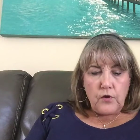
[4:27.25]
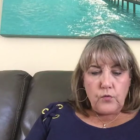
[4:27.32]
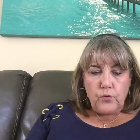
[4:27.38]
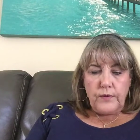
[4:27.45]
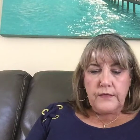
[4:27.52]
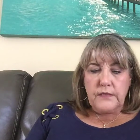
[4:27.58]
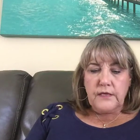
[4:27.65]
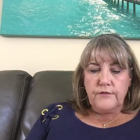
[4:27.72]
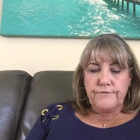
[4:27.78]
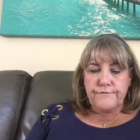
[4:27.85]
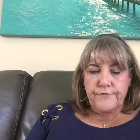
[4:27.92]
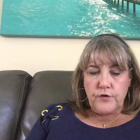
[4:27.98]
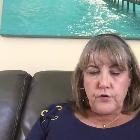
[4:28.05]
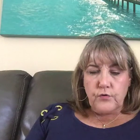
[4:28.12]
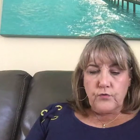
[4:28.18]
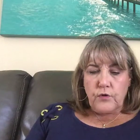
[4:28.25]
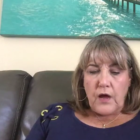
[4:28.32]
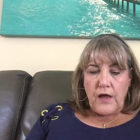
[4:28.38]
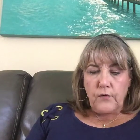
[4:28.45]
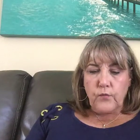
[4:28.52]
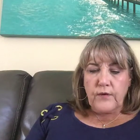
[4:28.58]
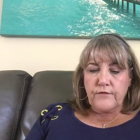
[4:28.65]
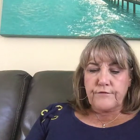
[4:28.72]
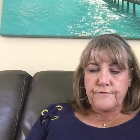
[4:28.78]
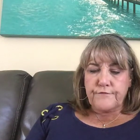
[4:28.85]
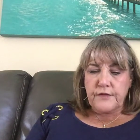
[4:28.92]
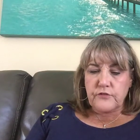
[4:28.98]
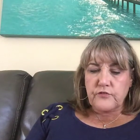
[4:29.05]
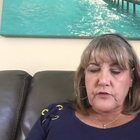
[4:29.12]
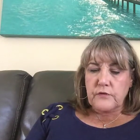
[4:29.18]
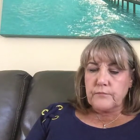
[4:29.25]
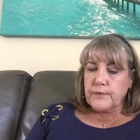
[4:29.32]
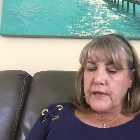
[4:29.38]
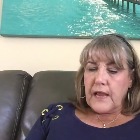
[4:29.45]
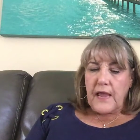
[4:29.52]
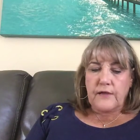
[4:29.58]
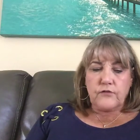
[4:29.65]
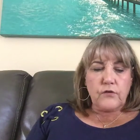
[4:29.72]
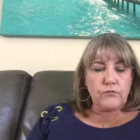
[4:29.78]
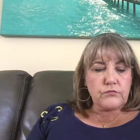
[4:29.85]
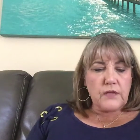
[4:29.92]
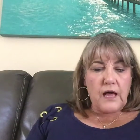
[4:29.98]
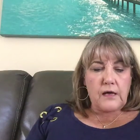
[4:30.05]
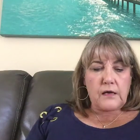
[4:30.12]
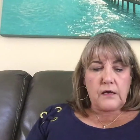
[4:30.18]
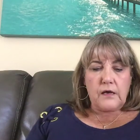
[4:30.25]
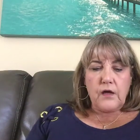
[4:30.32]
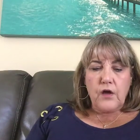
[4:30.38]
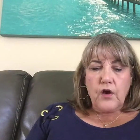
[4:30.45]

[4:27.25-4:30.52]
We need food. I went fishing but had no luck.